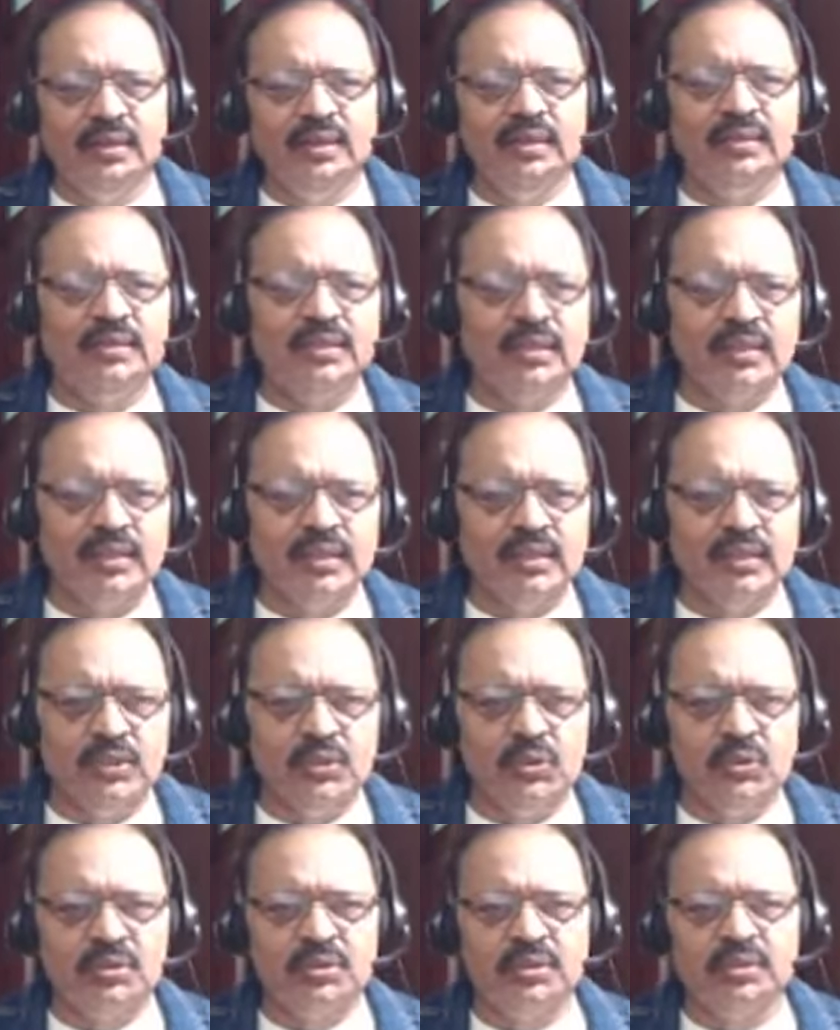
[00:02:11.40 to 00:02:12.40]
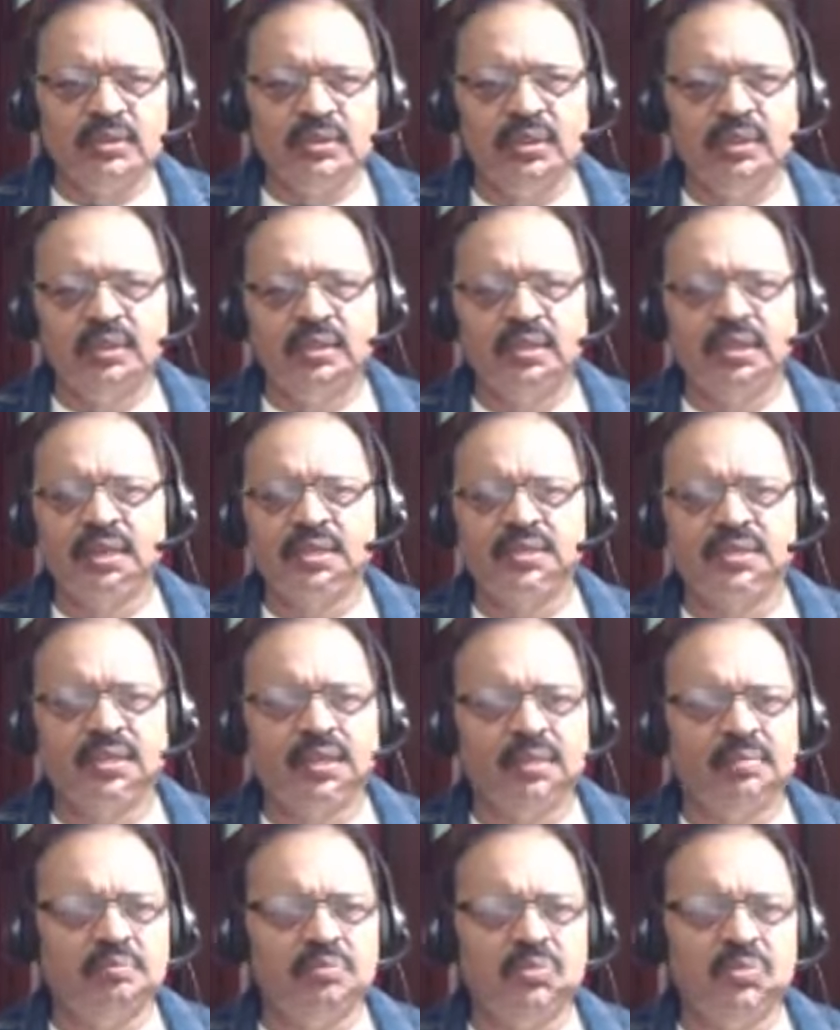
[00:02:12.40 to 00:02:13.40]
interludes takes
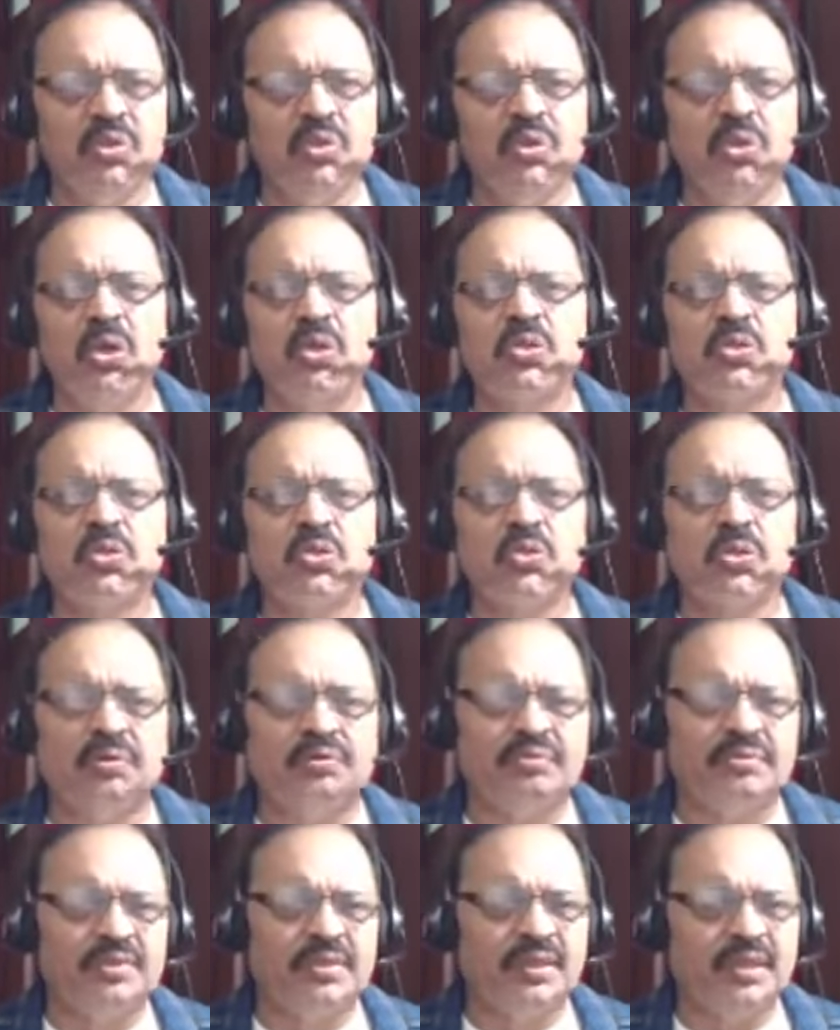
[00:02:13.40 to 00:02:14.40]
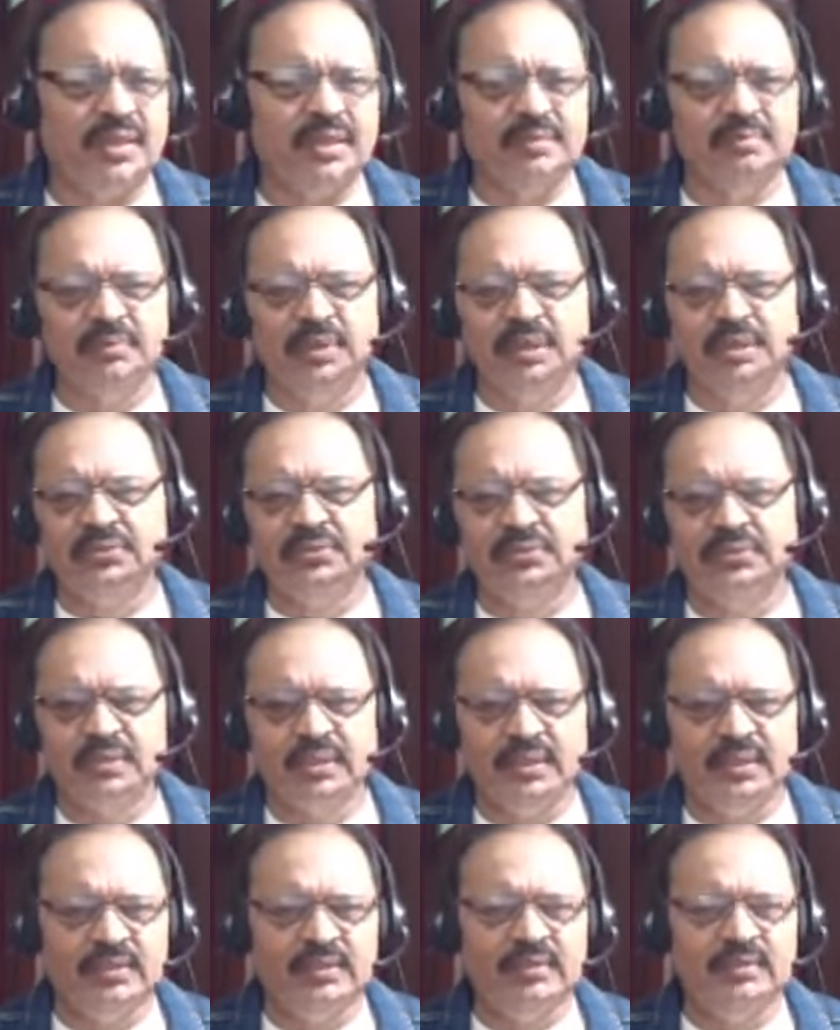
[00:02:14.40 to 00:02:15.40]
up lots of time, my
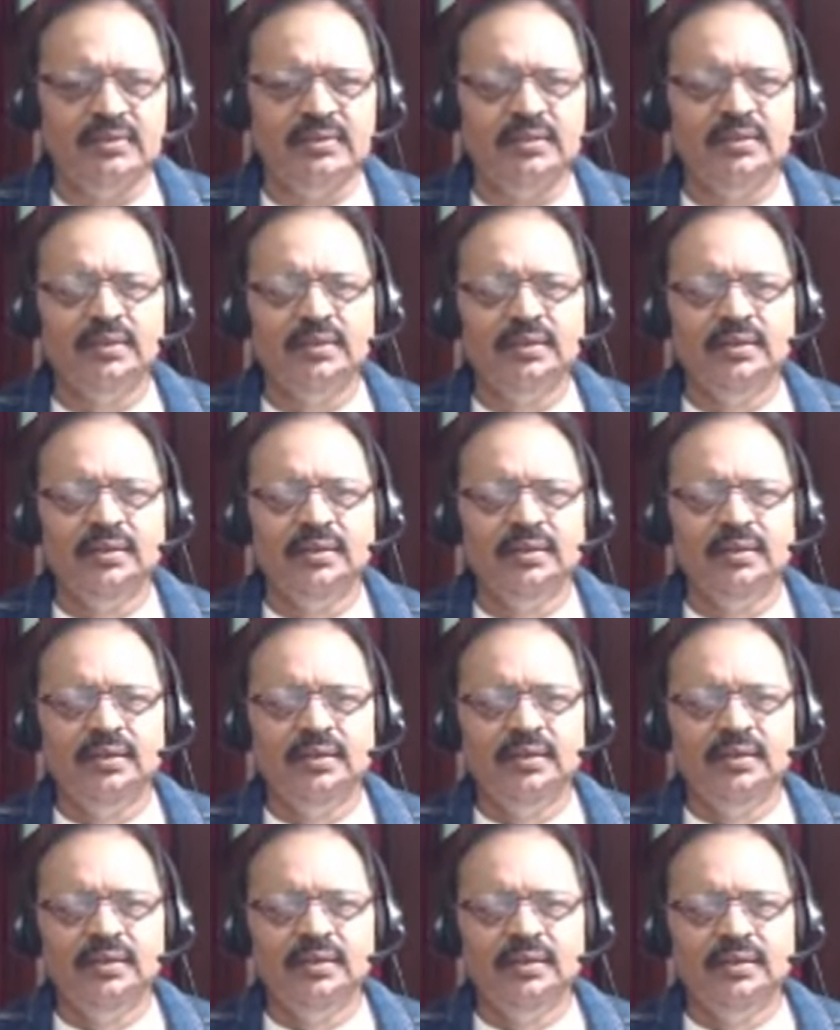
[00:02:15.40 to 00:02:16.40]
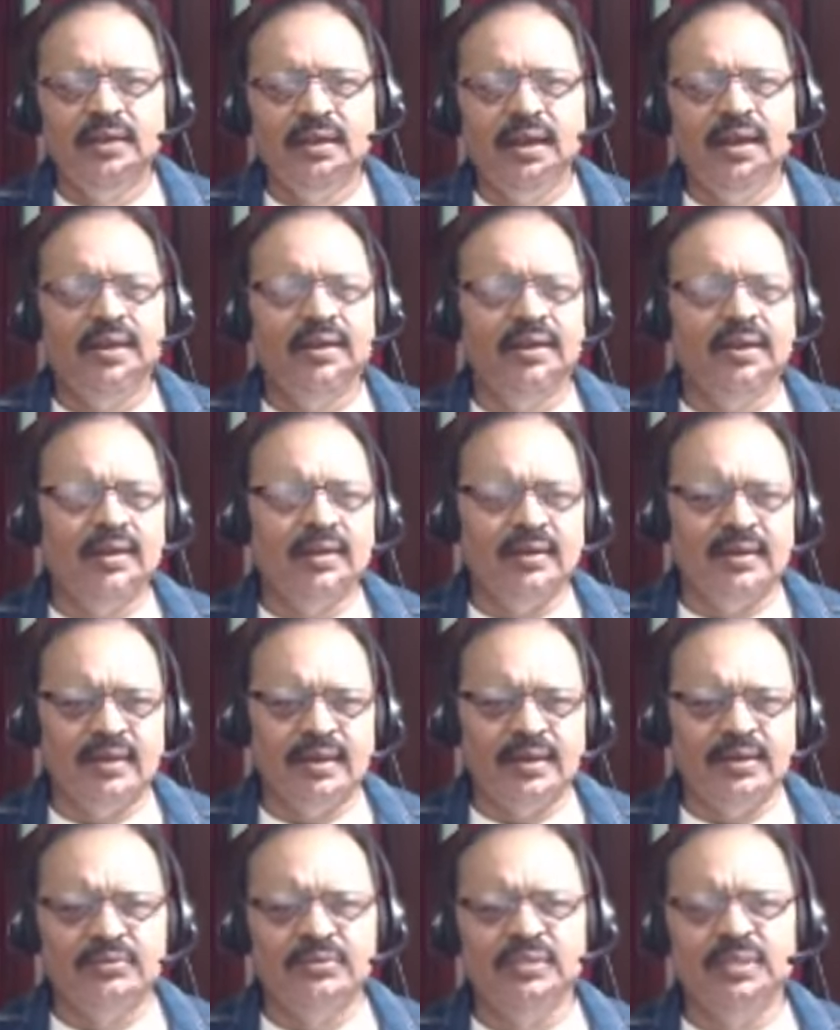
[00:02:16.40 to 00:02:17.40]
friend, and
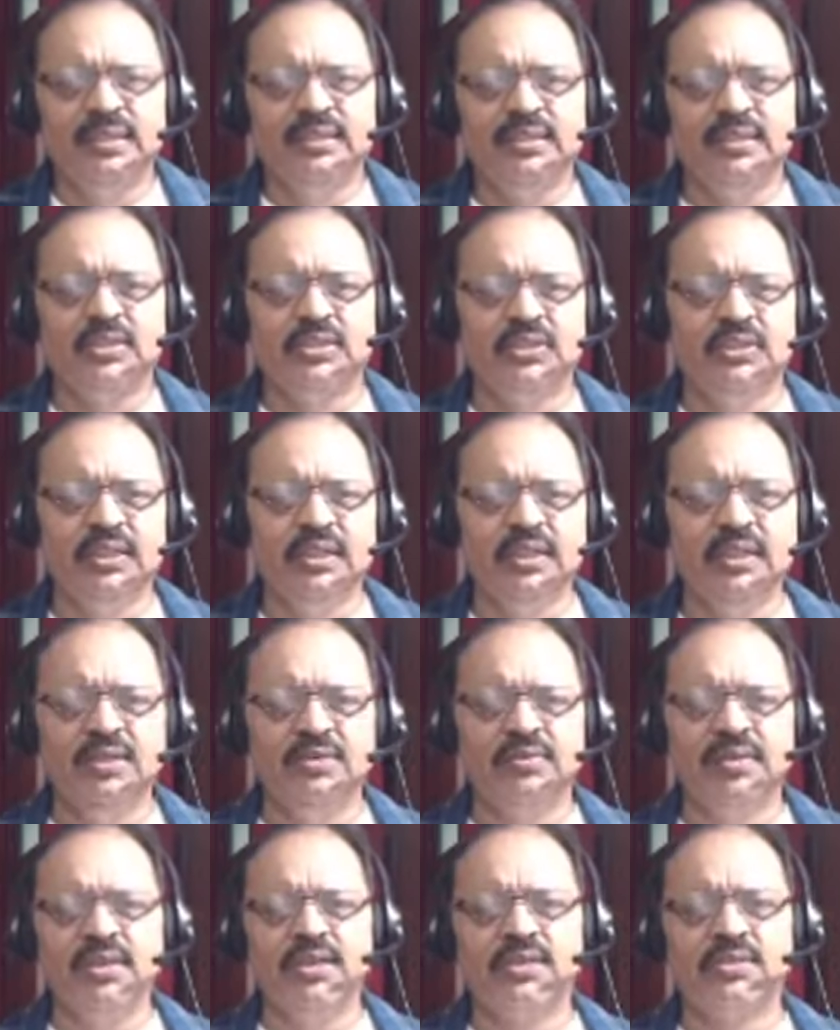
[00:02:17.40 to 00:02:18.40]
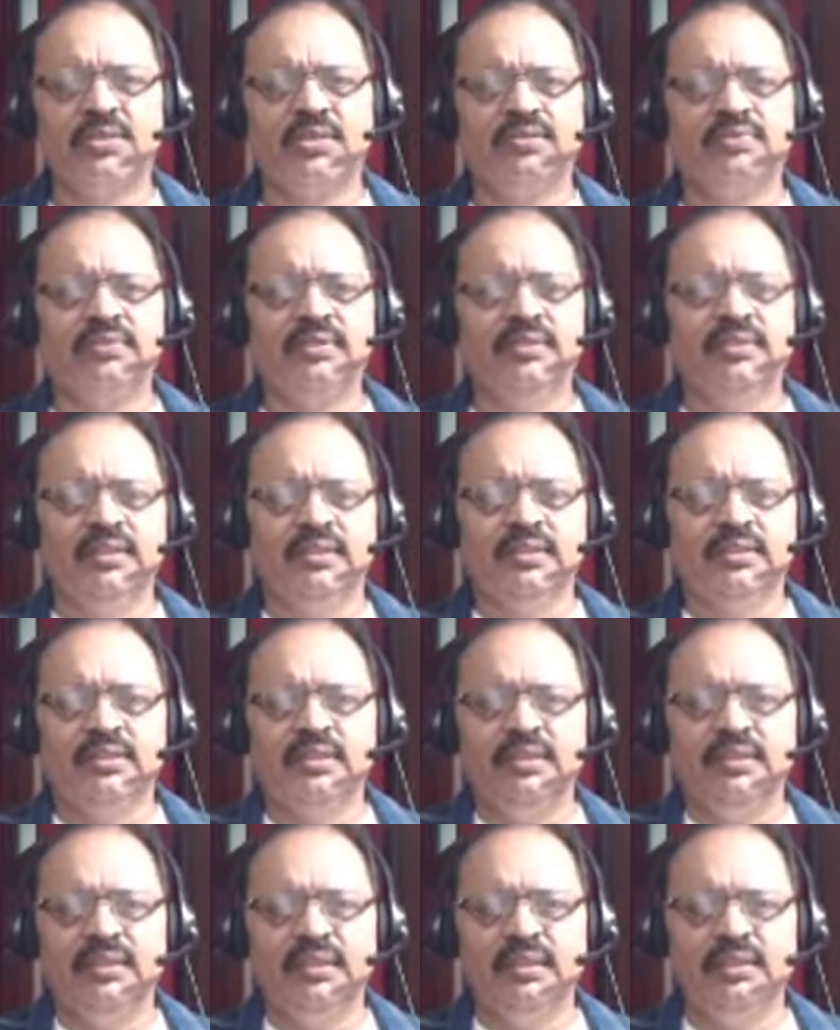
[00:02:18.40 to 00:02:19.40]
I feel the sheer waste of
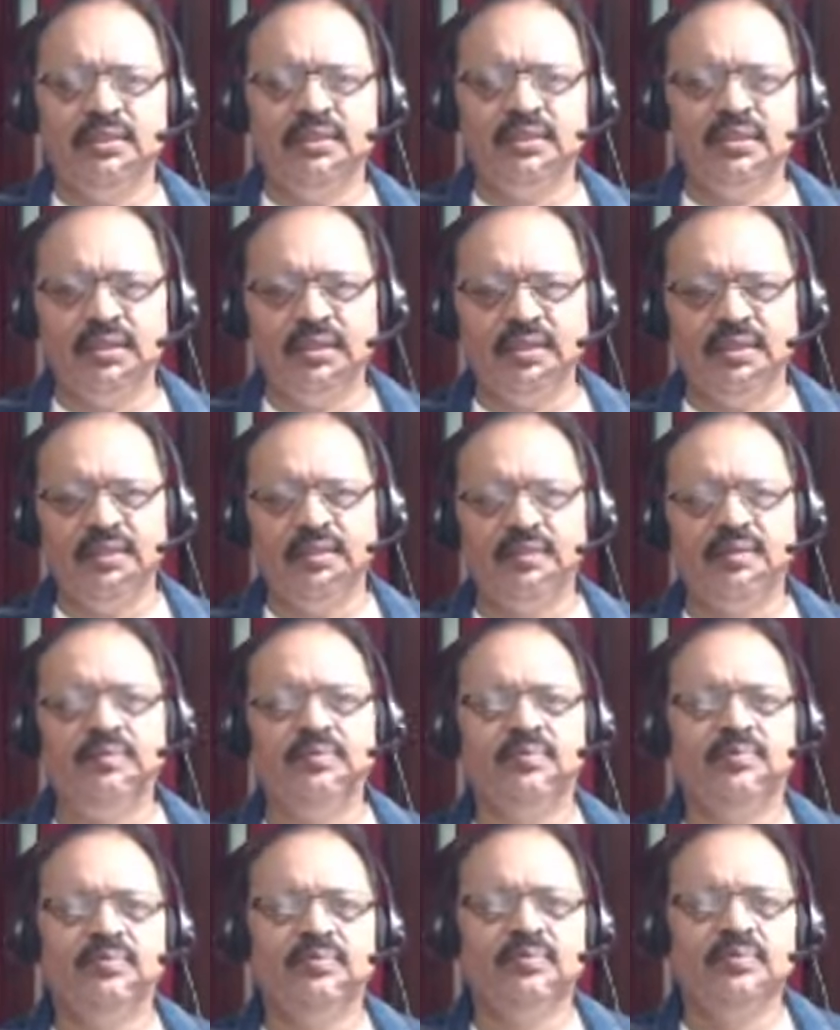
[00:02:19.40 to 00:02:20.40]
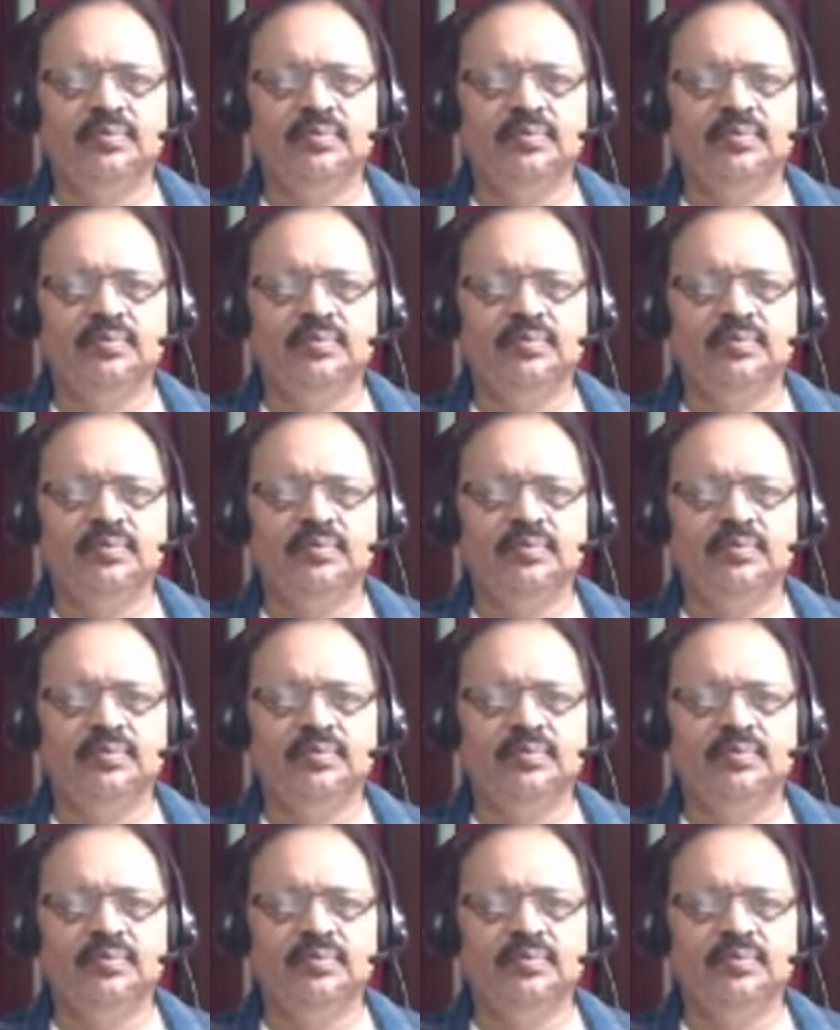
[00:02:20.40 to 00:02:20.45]
energy and time.